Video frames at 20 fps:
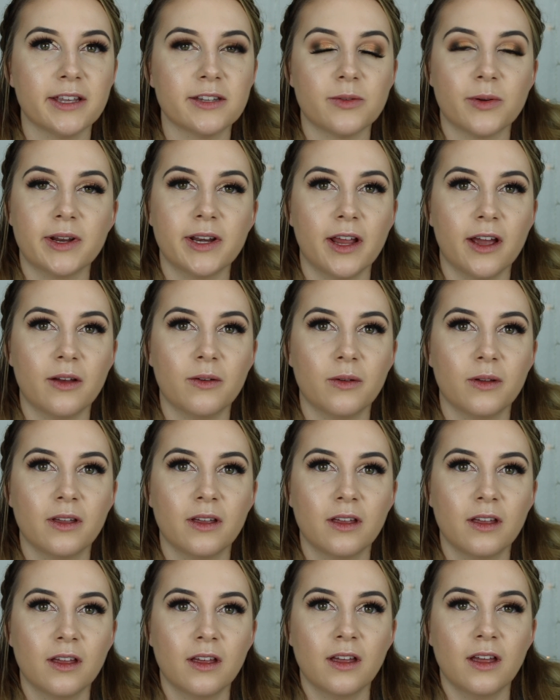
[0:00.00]
eyes right now.
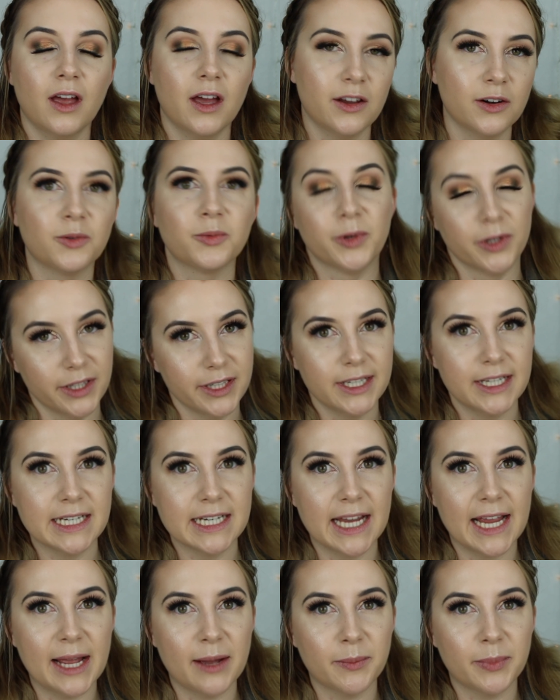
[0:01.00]
I don't really need
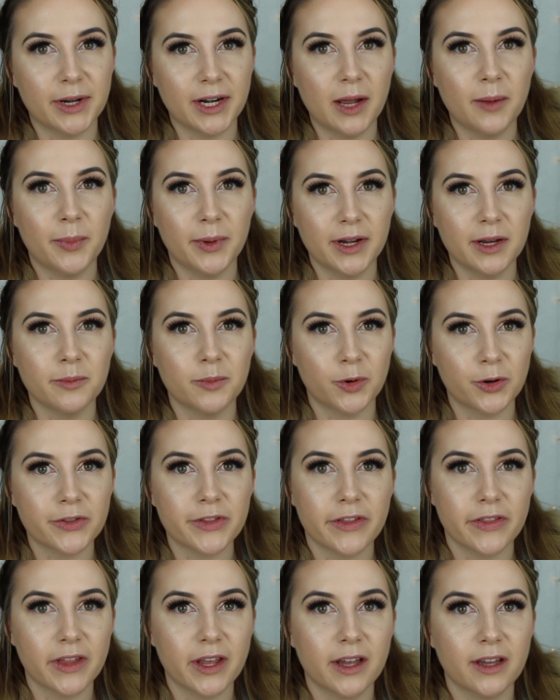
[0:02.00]
to amp it up any more
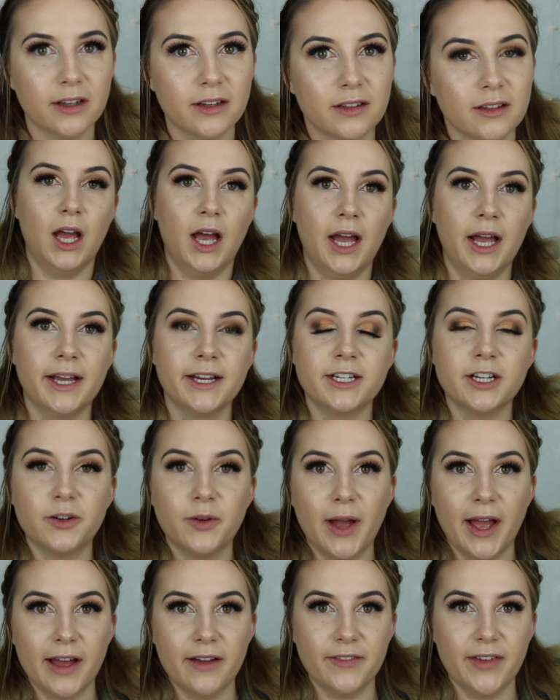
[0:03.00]
than that. I
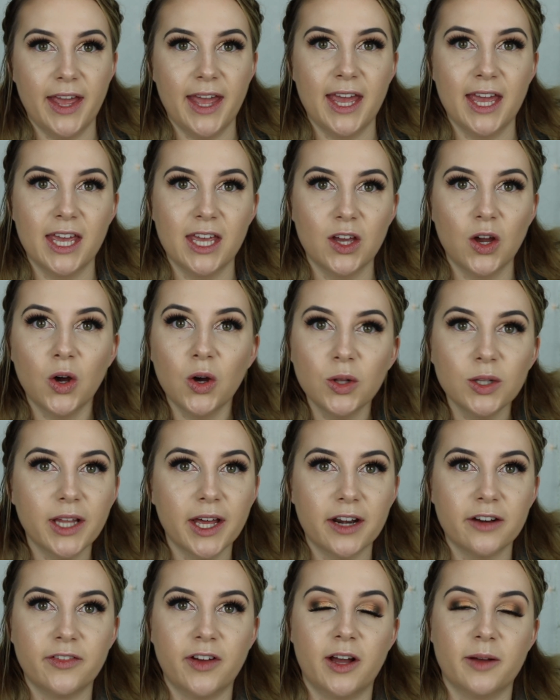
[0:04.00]
don't have a whole
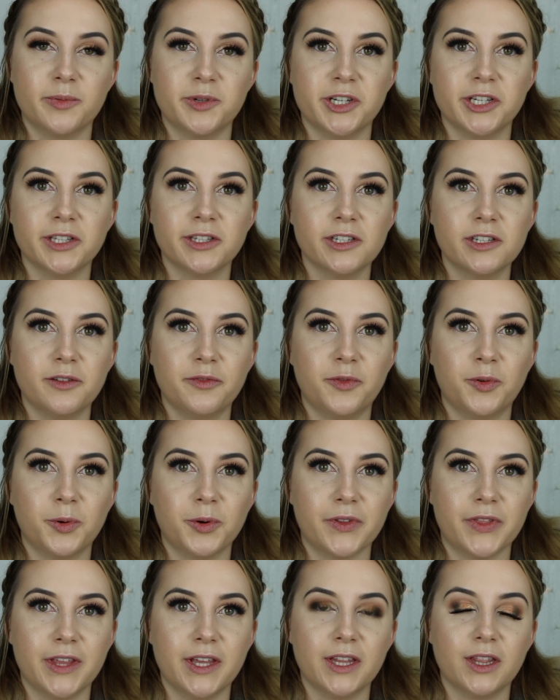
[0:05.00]
lot of options
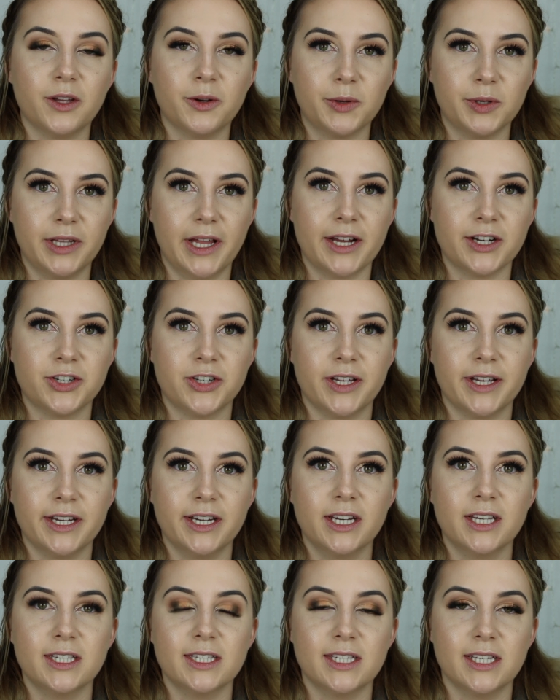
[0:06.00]
for the lower lash
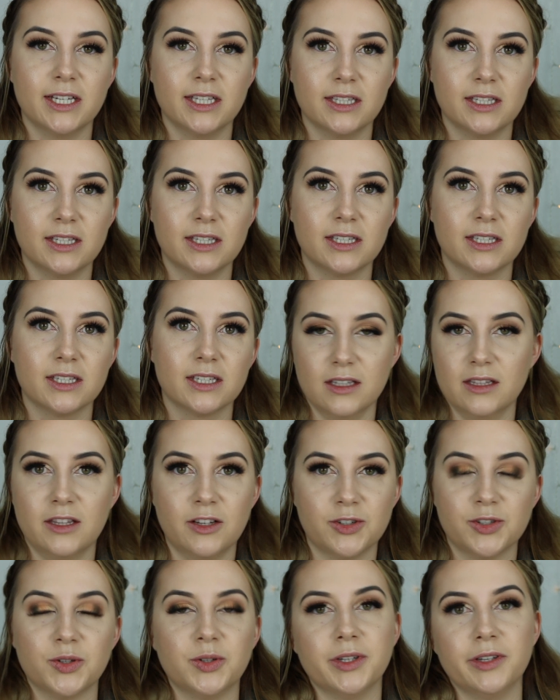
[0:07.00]
line since
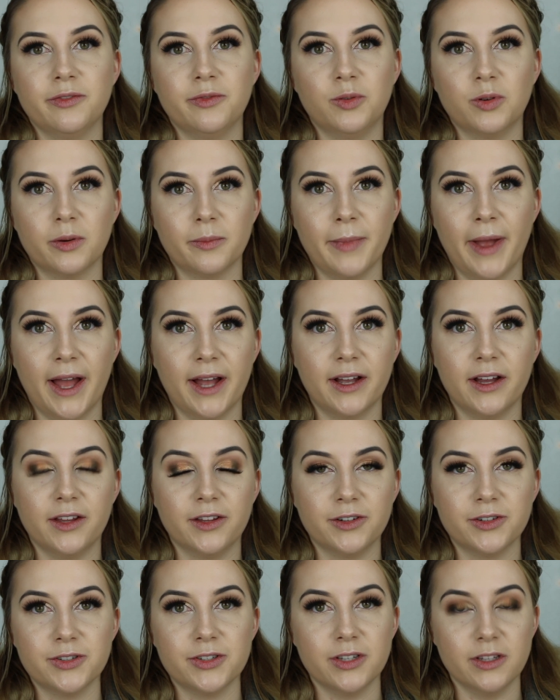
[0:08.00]
there's only 4 matte
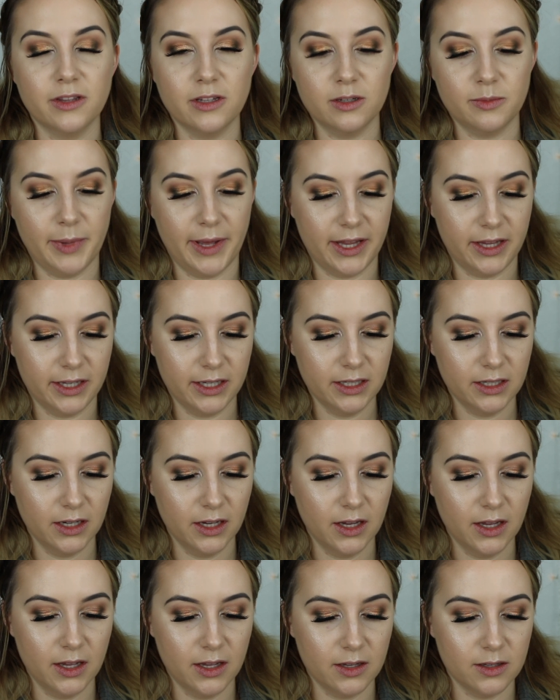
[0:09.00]
colors in this palette.
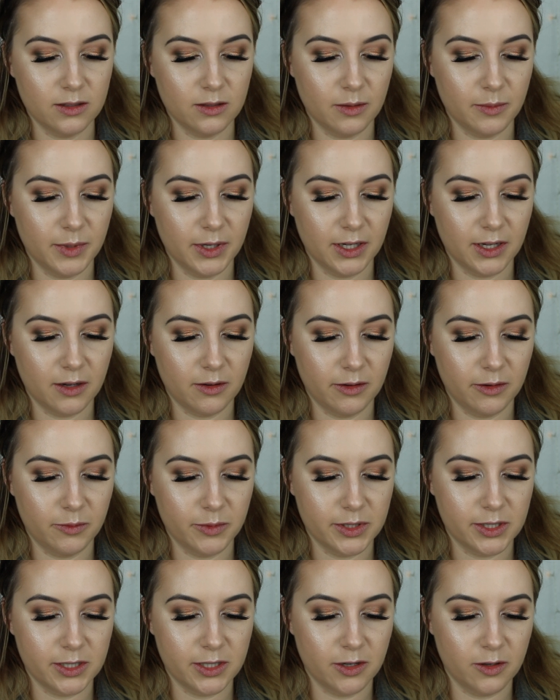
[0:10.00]
So I'm gonna go in
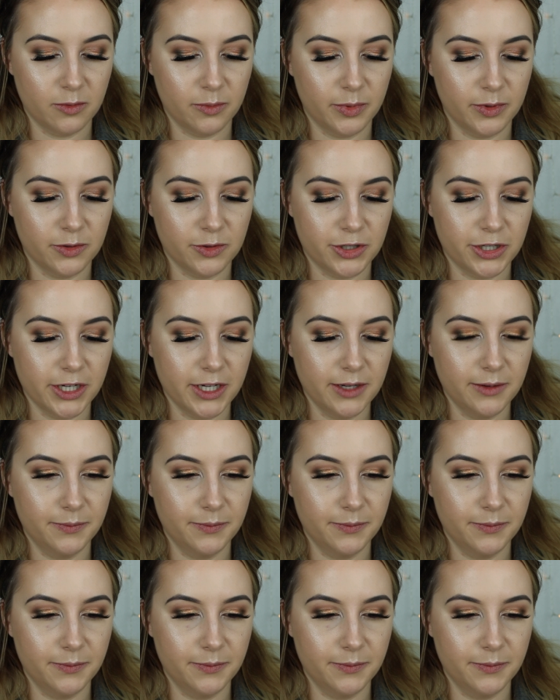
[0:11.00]
with So Bougie.